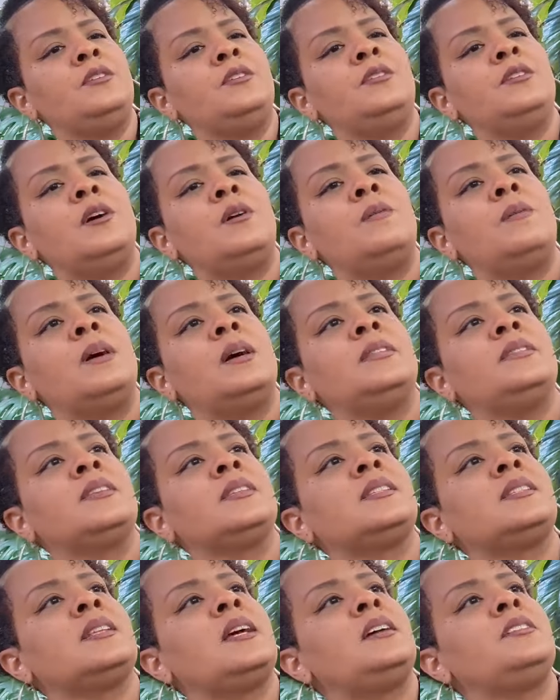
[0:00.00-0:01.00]
know what? The
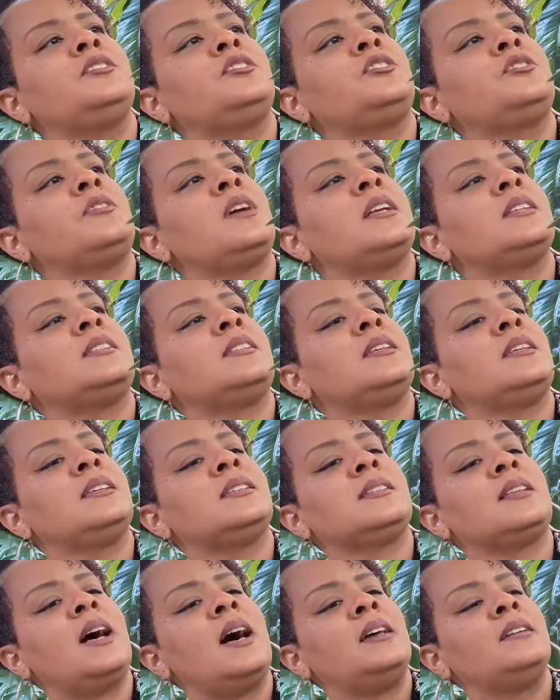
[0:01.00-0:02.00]
sun stressing
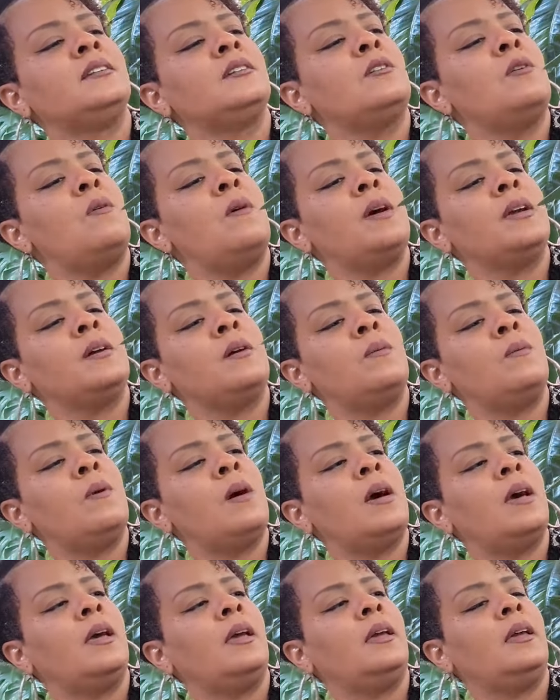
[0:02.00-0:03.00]
is kind of going
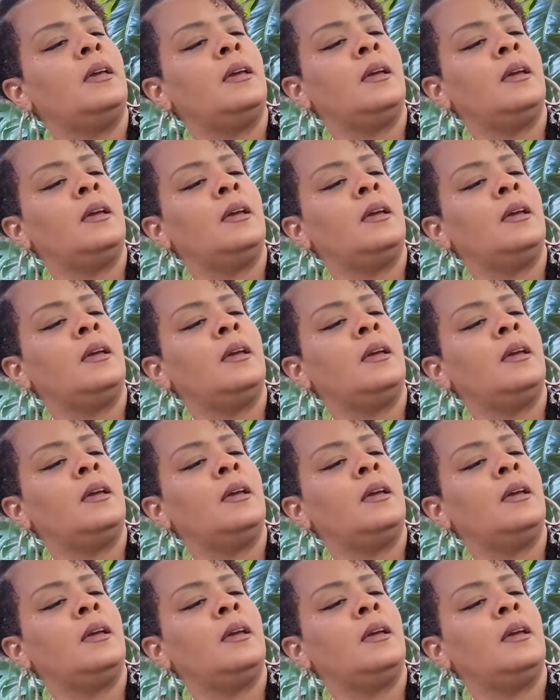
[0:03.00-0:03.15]
away.